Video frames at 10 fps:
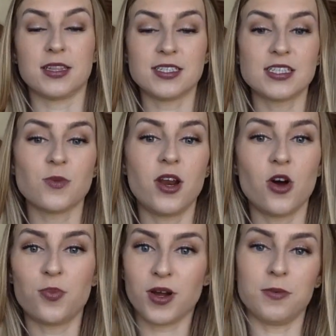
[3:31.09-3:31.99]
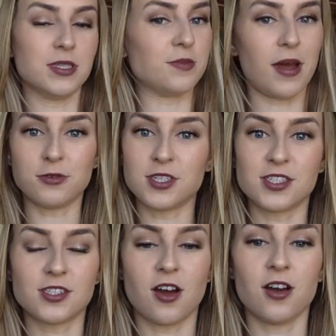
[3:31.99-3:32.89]
This is when Oprah was about to
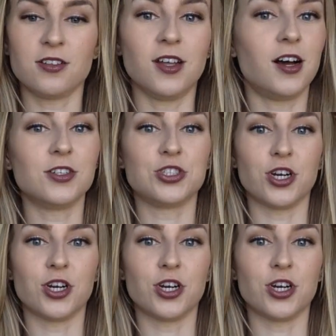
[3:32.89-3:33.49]
launch